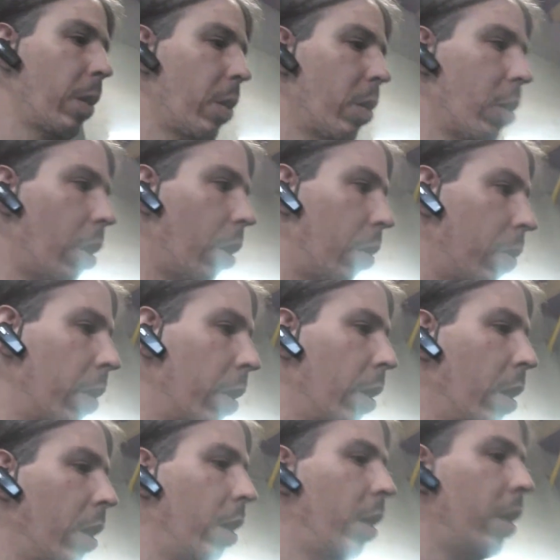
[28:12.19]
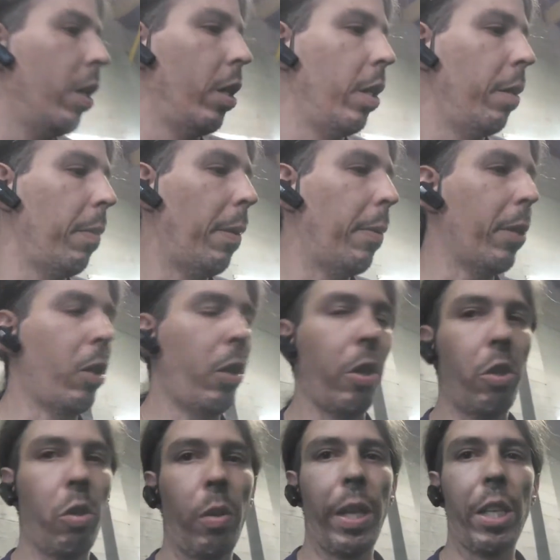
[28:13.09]
So maybe the
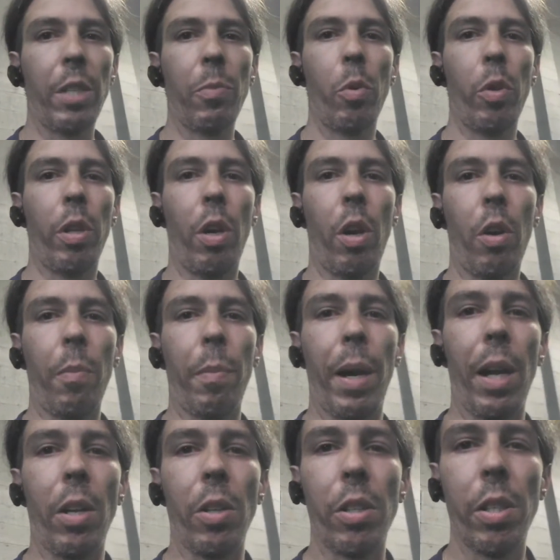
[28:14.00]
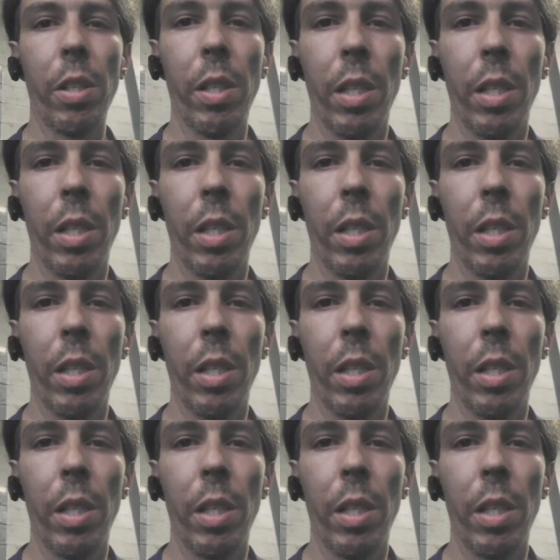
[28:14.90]
clutch will last more than 100 miles.